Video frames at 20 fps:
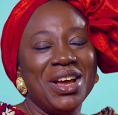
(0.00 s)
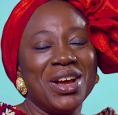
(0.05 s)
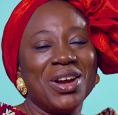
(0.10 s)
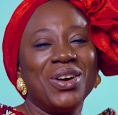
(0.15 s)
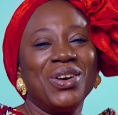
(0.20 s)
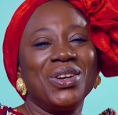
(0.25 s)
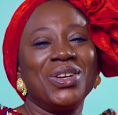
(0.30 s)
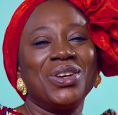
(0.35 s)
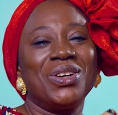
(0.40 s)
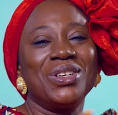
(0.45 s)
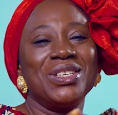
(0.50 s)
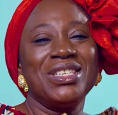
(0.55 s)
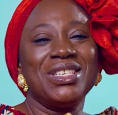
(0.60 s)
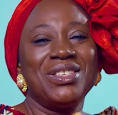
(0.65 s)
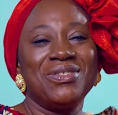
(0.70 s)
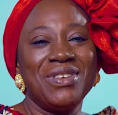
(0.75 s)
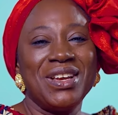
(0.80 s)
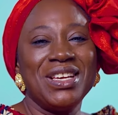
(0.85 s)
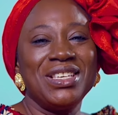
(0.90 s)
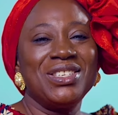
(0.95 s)
God cause
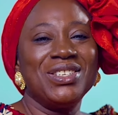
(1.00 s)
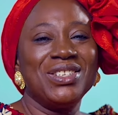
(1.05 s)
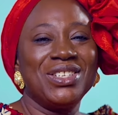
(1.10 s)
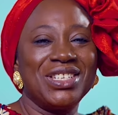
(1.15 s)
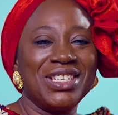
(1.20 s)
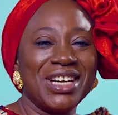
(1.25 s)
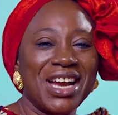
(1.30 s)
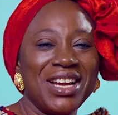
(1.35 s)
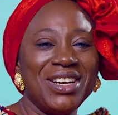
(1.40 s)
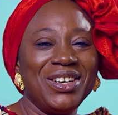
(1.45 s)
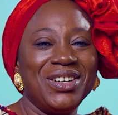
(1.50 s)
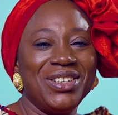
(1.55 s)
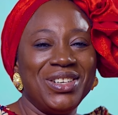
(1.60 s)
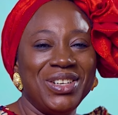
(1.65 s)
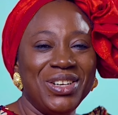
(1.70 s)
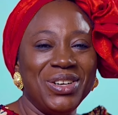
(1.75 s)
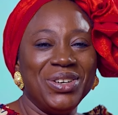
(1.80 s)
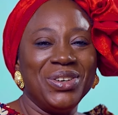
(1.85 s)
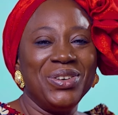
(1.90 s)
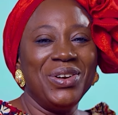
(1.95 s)
his face to shine on
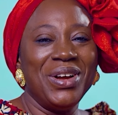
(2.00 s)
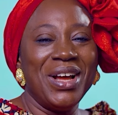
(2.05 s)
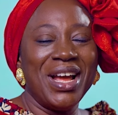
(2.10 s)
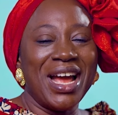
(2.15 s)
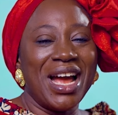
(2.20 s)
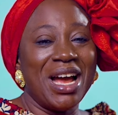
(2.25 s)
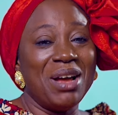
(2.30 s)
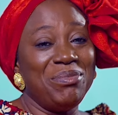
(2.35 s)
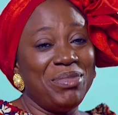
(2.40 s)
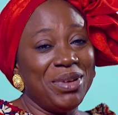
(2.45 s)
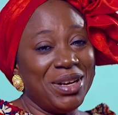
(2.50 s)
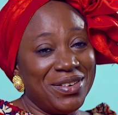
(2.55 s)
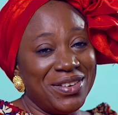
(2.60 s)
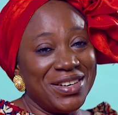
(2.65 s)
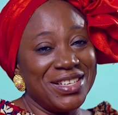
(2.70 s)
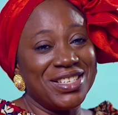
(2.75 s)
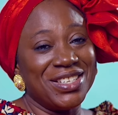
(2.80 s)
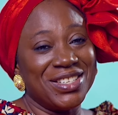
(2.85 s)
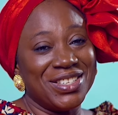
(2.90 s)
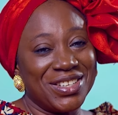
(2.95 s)
you and be
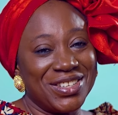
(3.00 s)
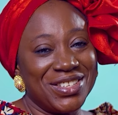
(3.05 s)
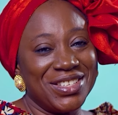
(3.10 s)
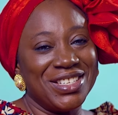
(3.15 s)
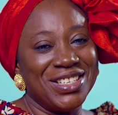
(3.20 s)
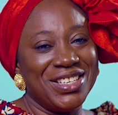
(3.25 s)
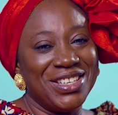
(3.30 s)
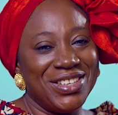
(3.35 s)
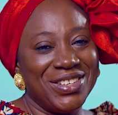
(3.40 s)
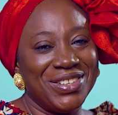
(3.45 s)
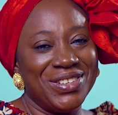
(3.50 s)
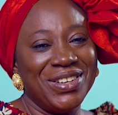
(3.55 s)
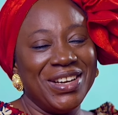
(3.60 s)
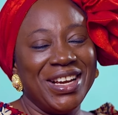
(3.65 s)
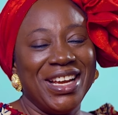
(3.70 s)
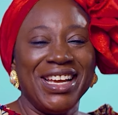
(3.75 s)
gracious unto you.